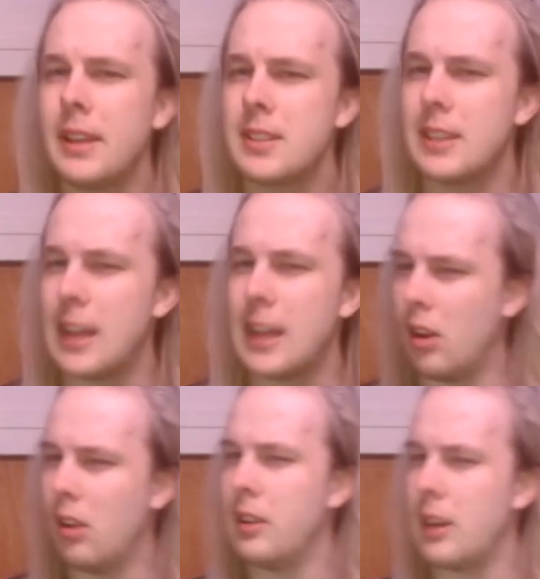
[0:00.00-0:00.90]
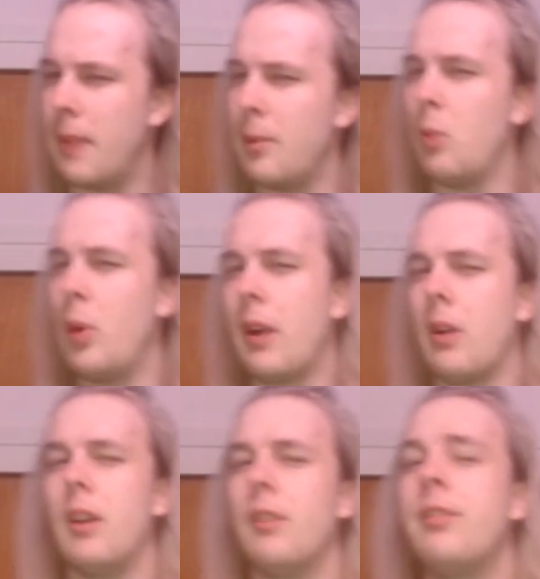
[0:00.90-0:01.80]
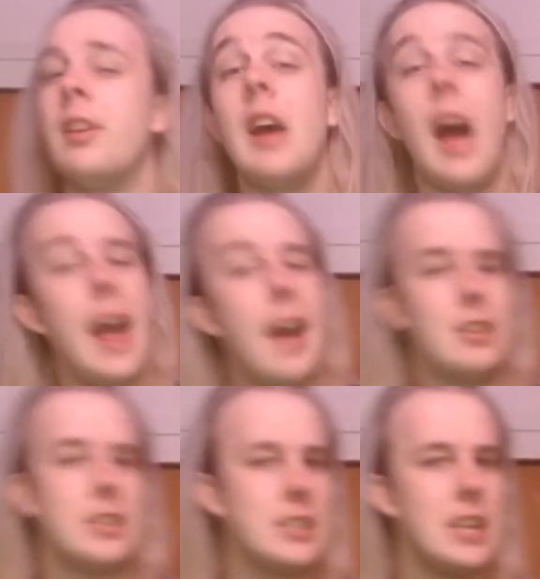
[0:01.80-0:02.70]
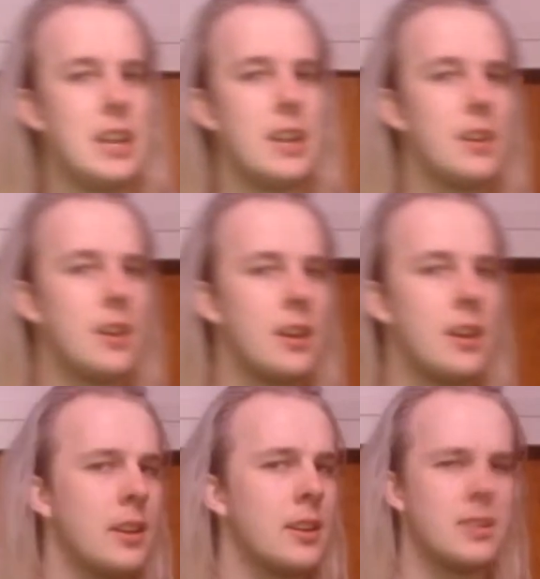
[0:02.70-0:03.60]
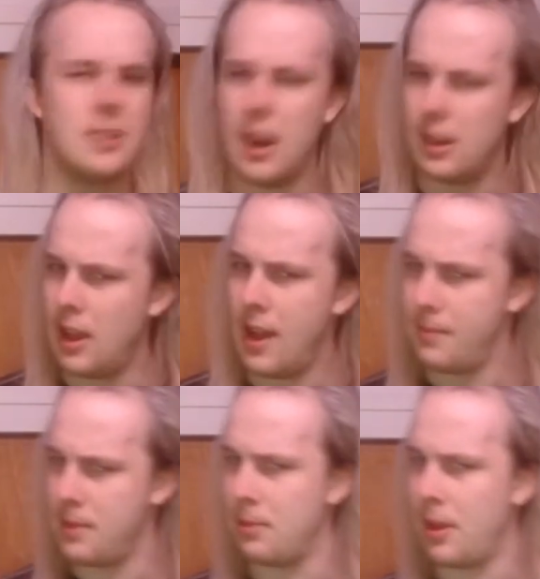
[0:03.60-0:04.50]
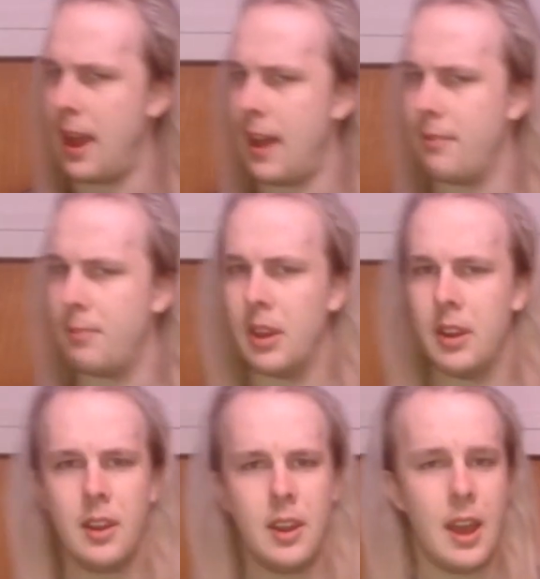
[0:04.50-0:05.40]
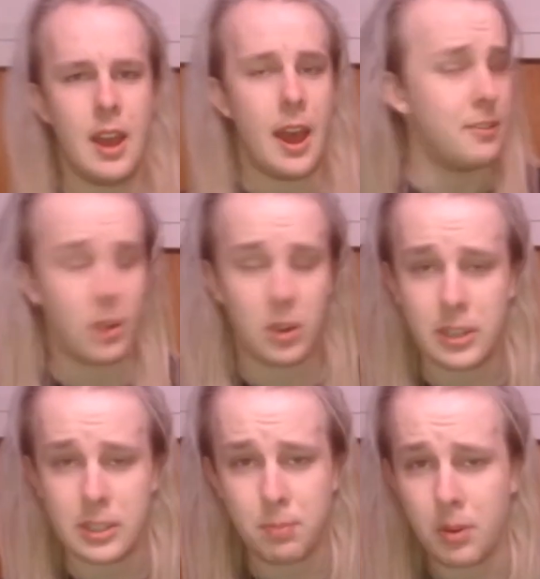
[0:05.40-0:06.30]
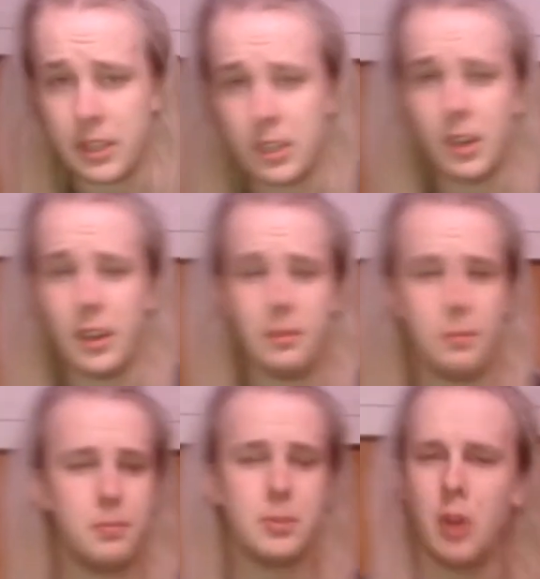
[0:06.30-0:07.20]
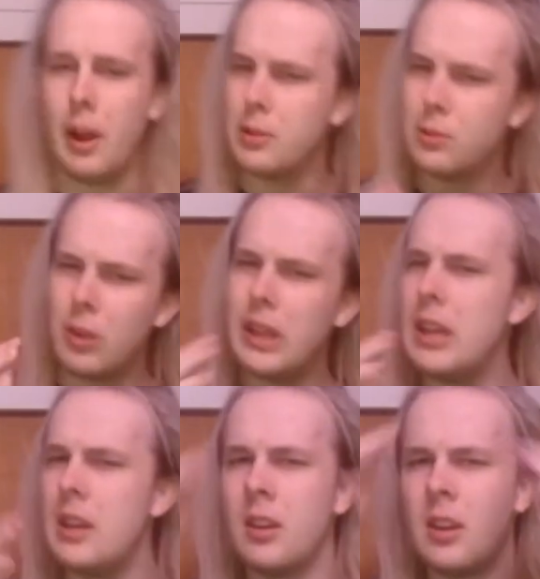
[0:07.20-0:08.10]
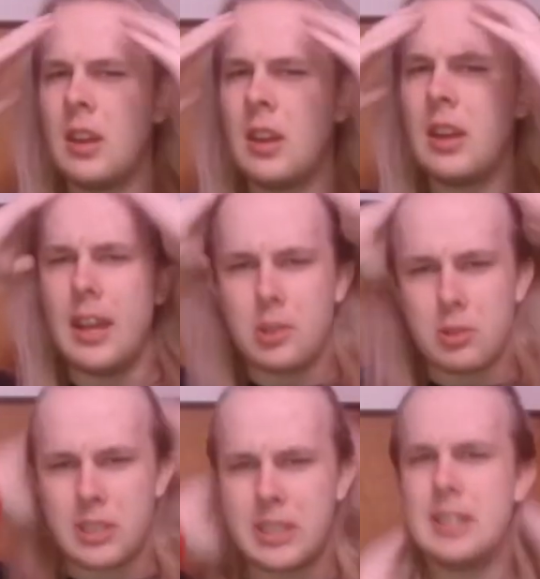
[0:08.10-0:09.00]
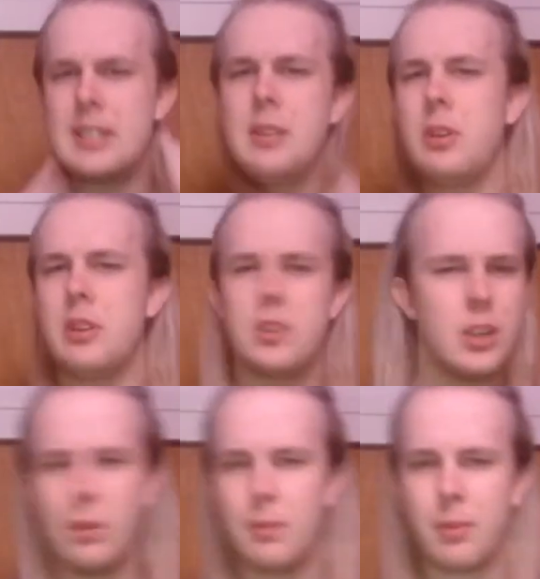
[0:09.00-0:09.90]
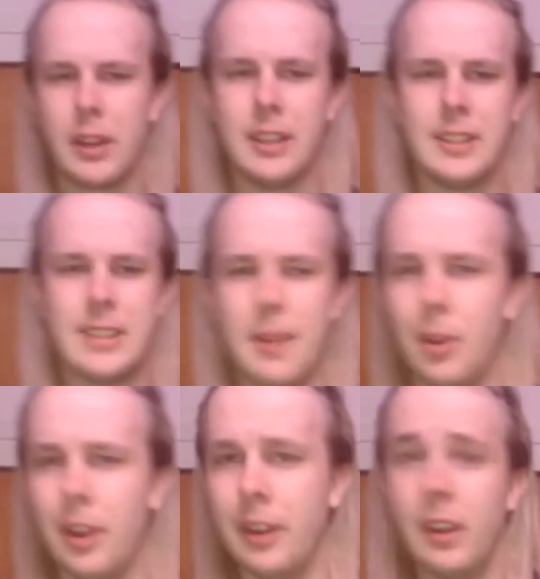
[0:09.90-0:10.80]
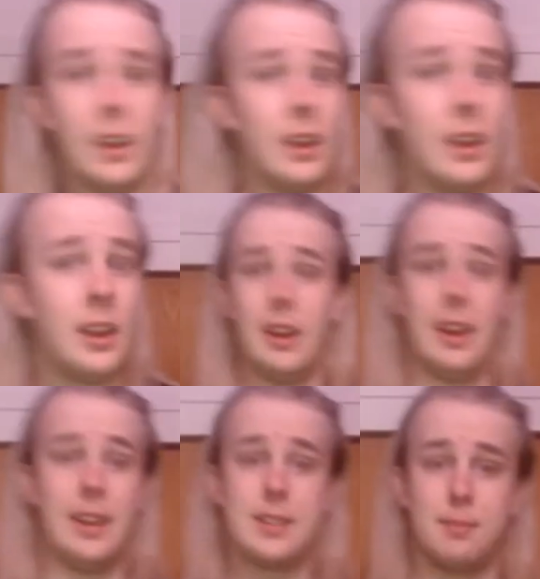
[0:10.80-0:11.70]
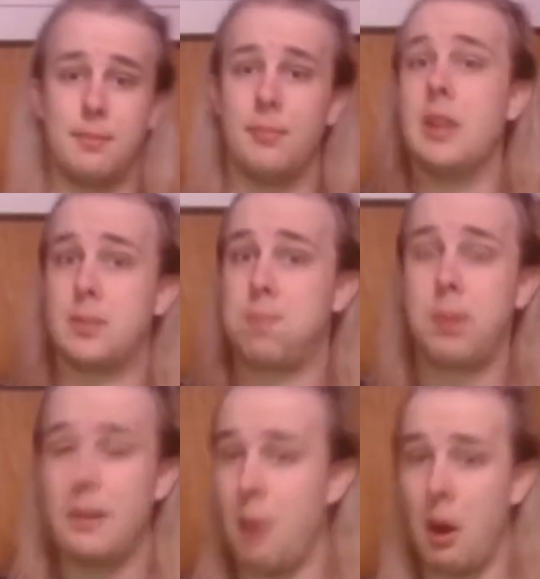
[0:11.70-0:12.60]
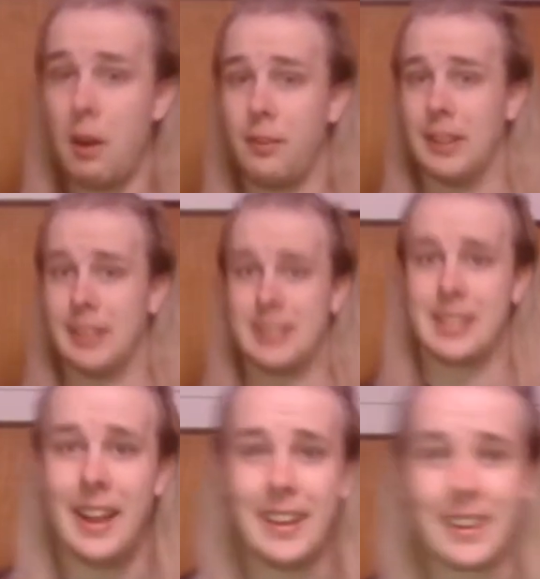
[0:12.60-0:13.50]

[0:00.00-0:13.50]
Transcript: and that's all that I'm aware of. I haven't seen it, because not a lot of people have, but I'd heard it's pretty good. So I was really interested to see what she would bring to the table, and it's pretty marvelous. Like,